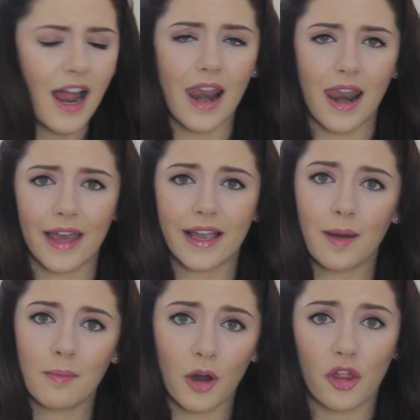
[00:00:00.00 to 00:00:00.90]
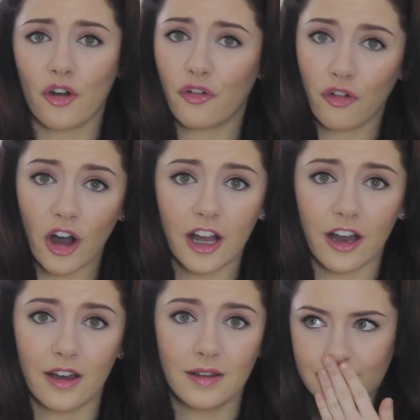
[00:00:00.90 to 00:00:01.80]
like a
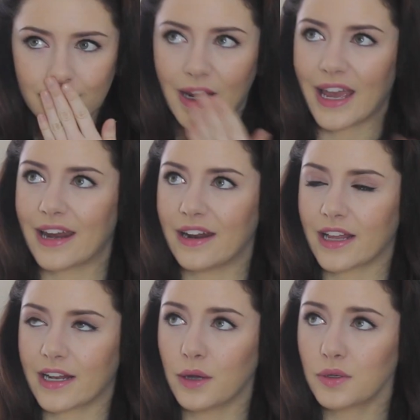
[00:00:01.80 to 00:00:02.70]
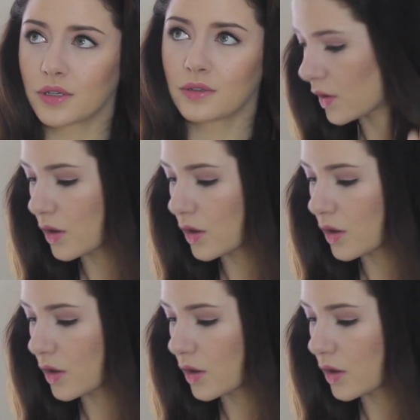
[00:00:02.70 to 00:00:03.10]
motherfucker. Will I edit that out?